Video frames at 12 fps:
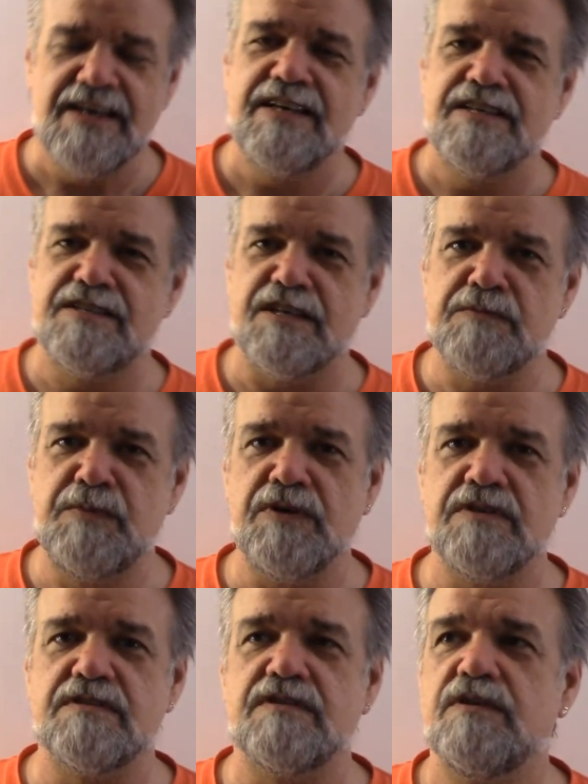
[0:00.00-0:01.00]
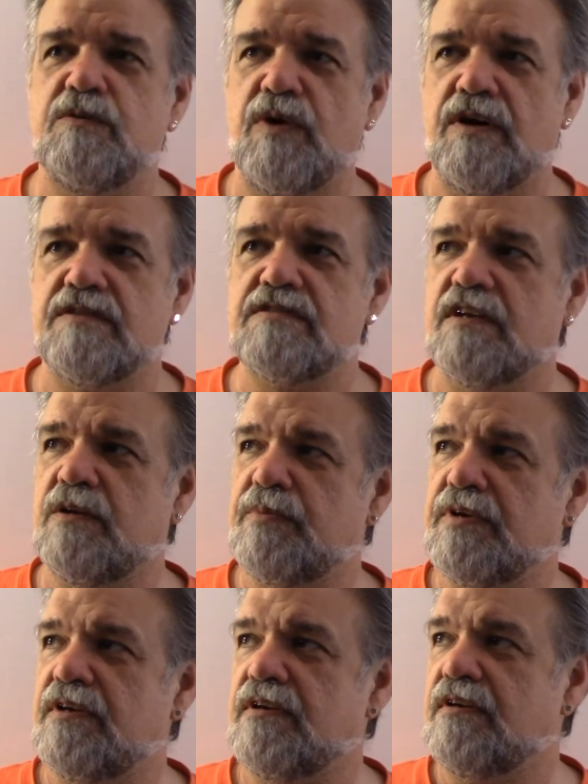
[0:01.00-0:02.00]
Six books? Well, it's going to
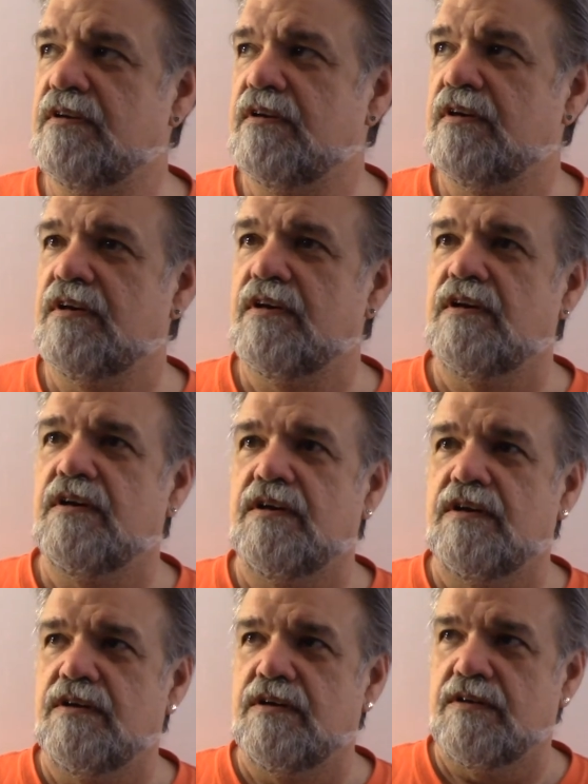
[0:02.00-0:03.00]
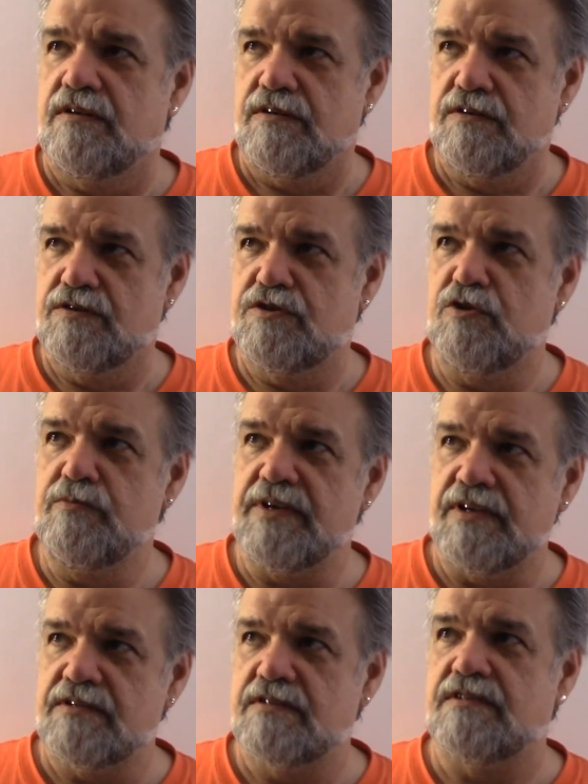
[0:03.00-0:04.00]
be two
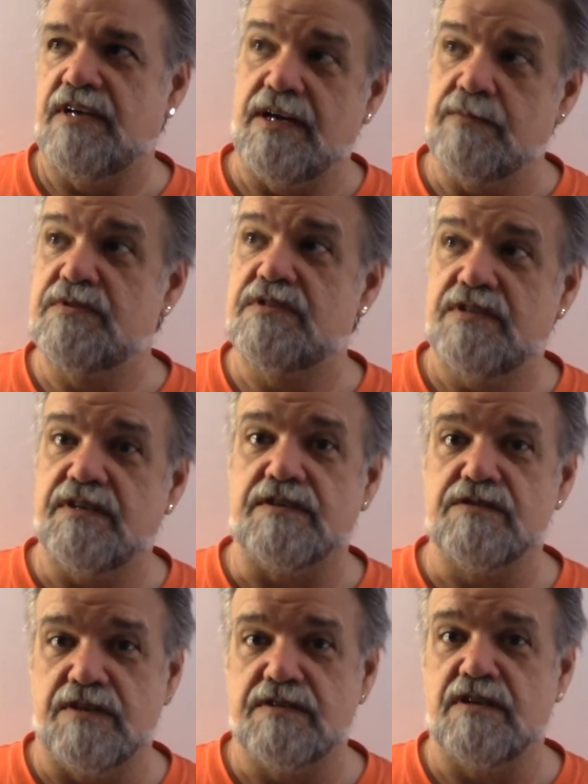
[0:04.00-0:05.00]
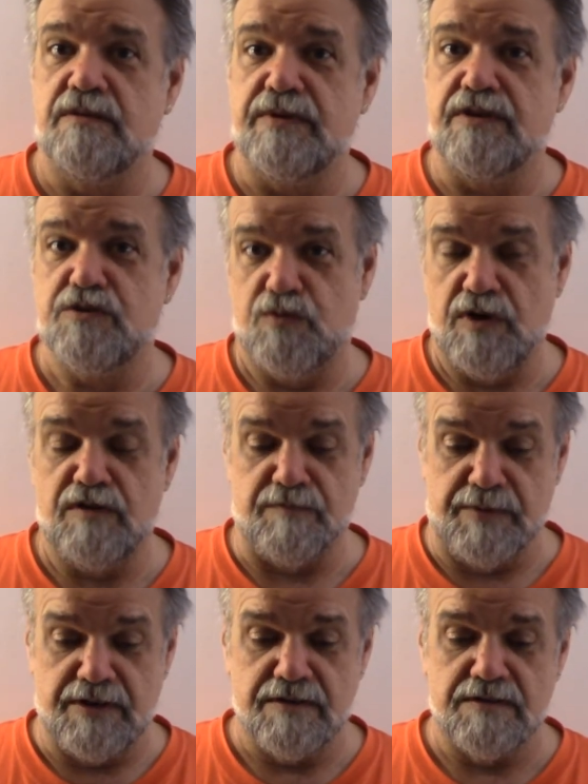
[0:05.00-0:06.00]
minutes times six, so it's going to be 12
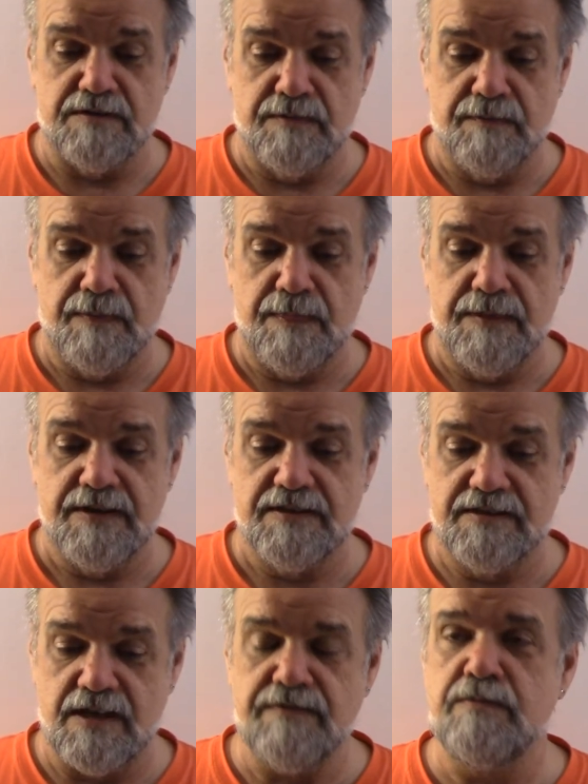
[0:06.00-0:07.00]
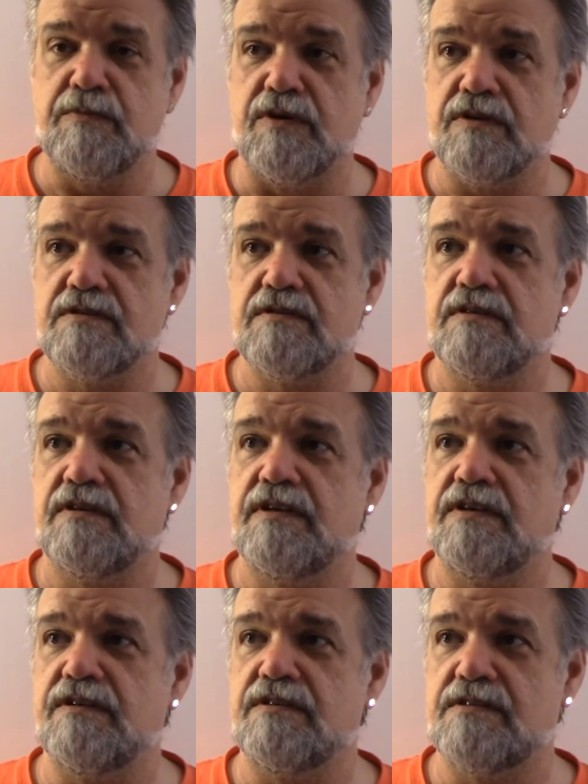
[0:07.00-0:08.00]
minutes. Seven books
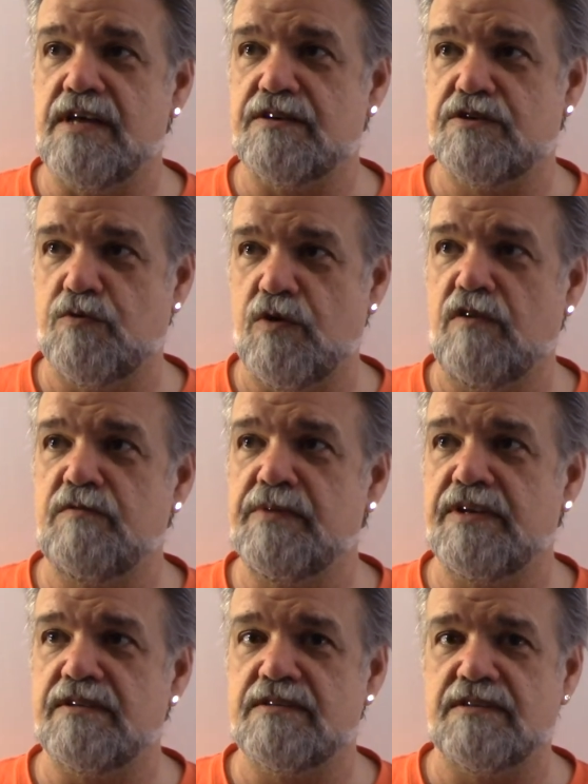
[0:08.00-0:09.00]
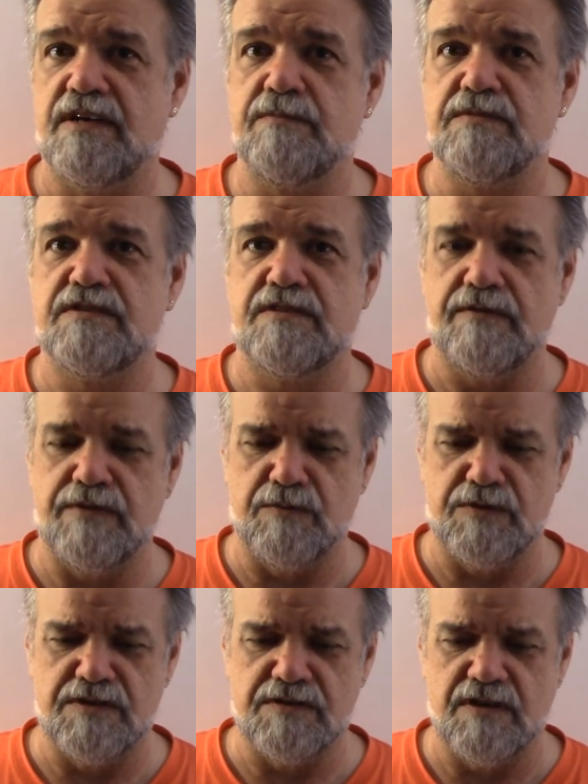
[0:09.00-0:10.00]
is that 12 minutes times seven,
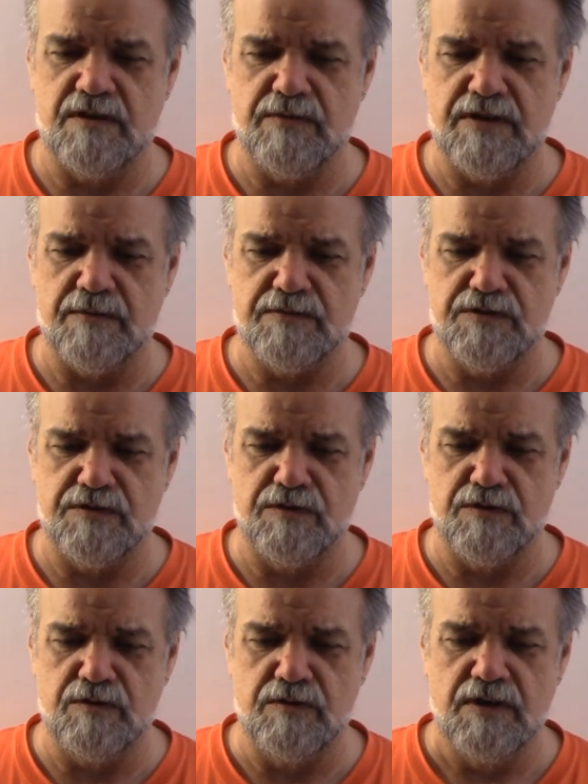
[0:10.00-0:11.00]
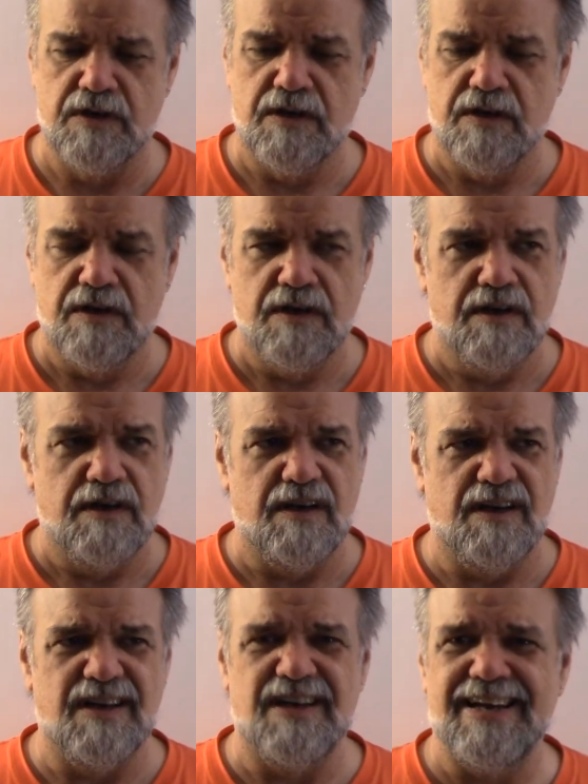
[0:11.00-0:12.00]
which is getting me up to
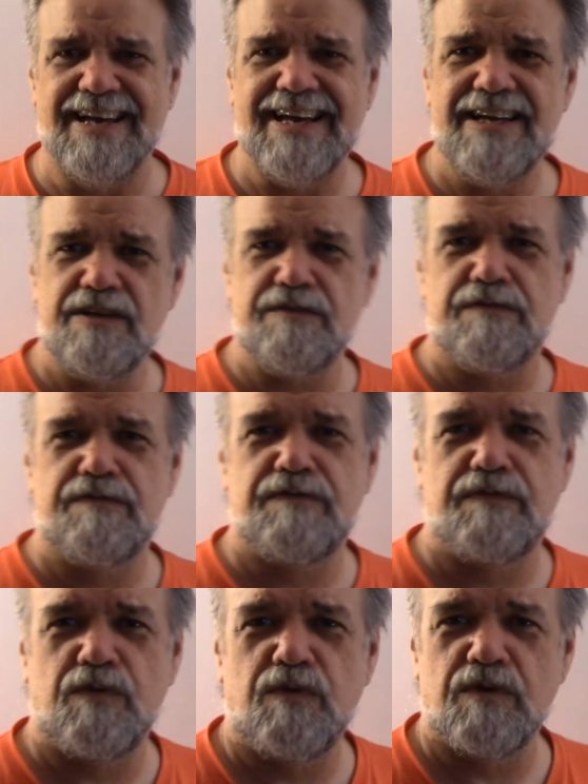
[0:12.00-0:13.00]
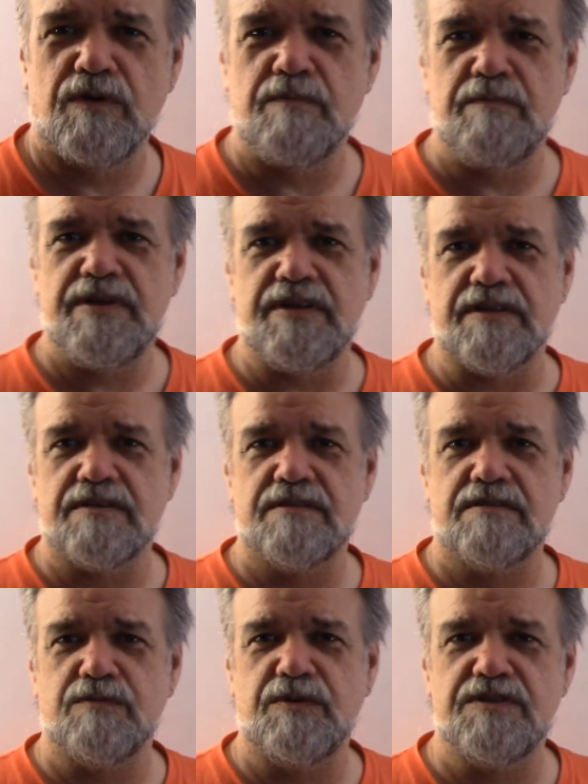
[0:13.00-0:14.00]
uh, 84
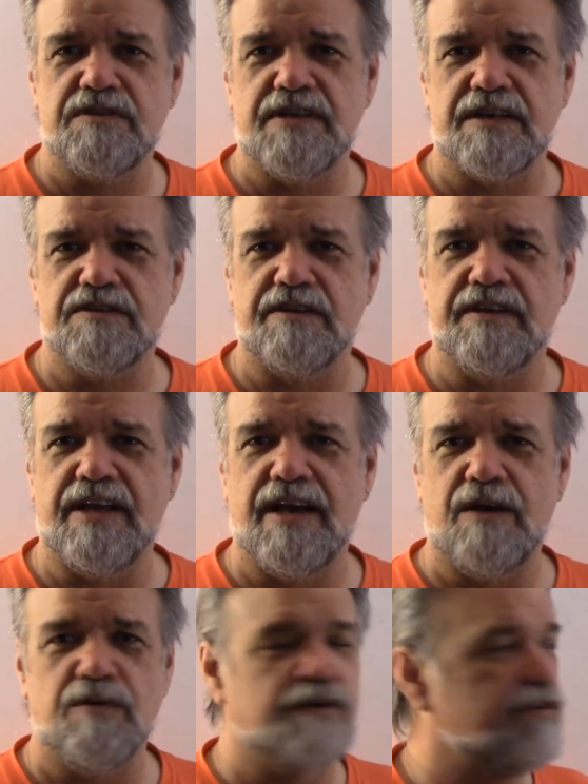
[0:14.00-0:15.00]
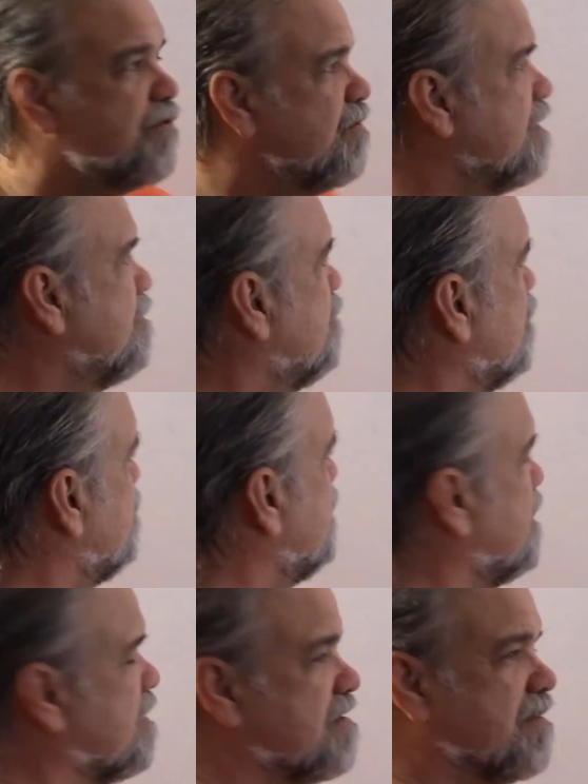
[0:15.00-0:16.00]
minutes, which is actually an hour and 24
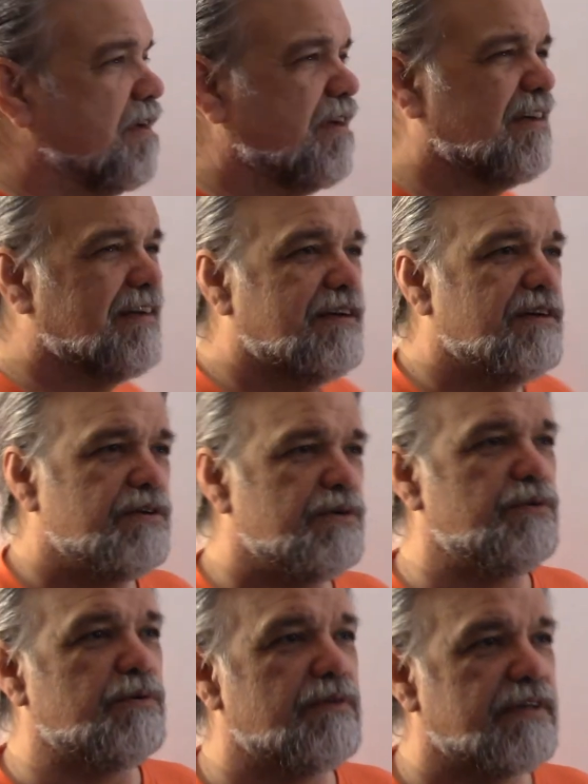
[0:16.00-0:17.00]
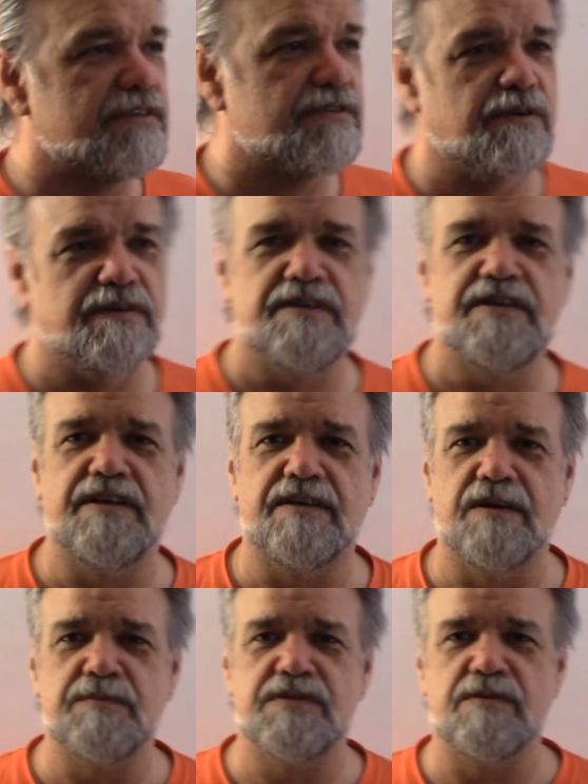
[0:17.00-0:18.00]
minutes. Ooh, that's starting to take
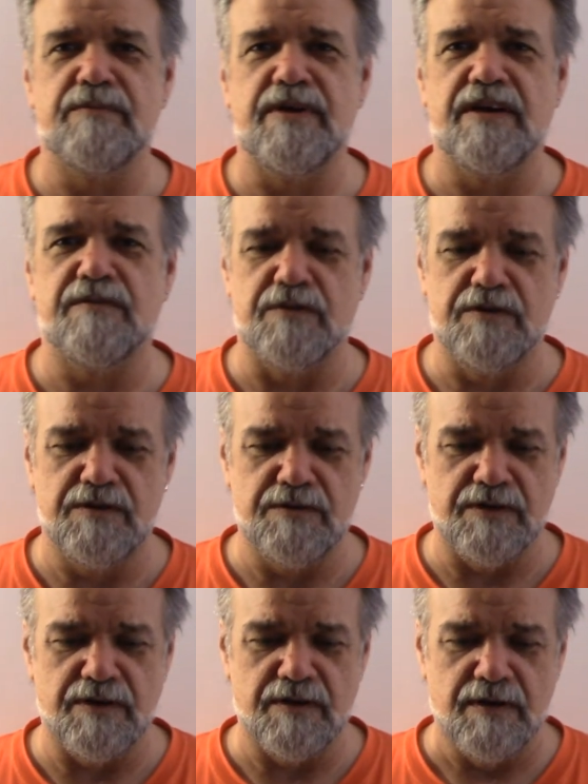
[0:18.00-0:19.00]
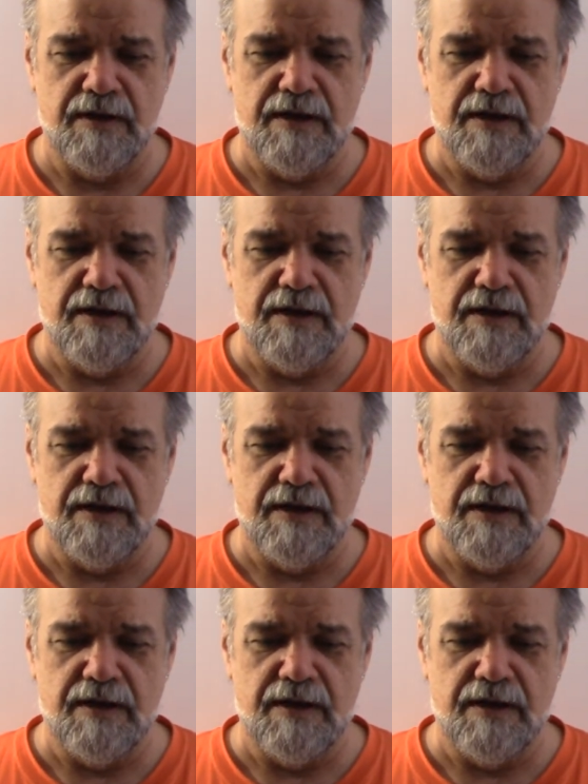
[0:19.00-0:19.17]
up some of my afternoon there.